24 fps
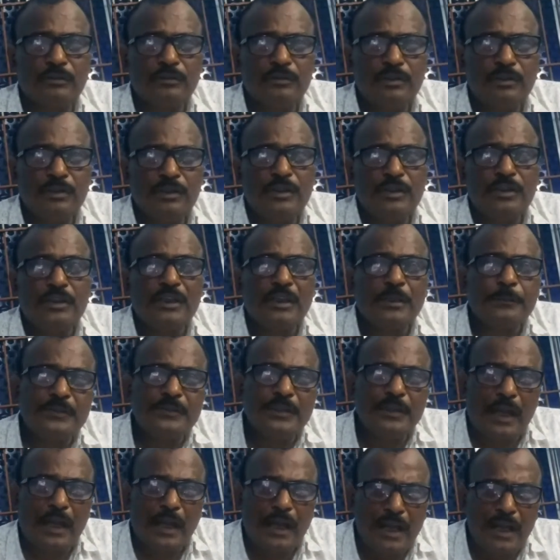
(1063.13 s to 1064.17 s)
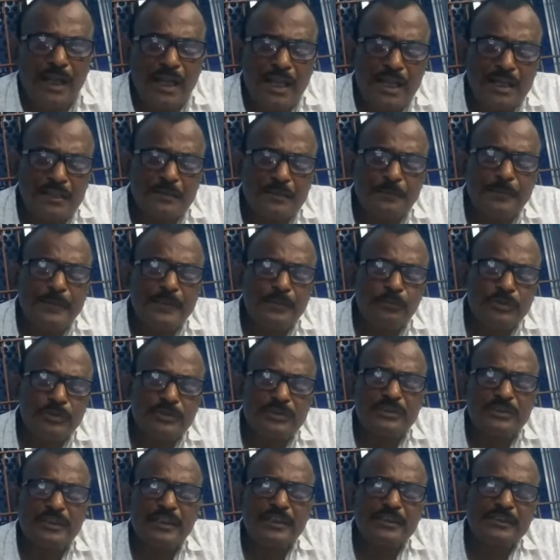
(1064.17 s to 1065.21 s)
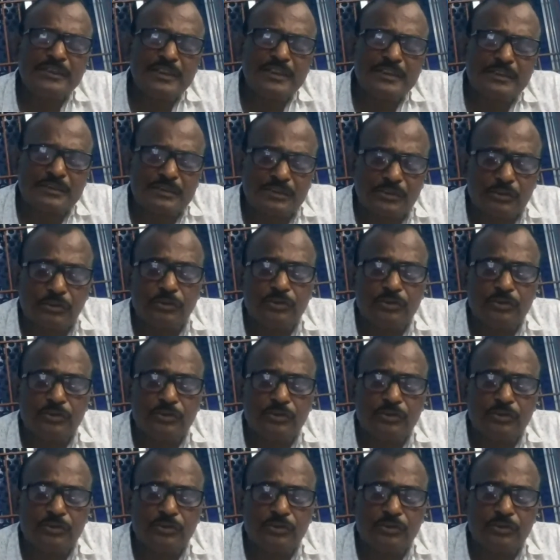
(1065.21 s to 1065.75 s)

if the act by which death is caused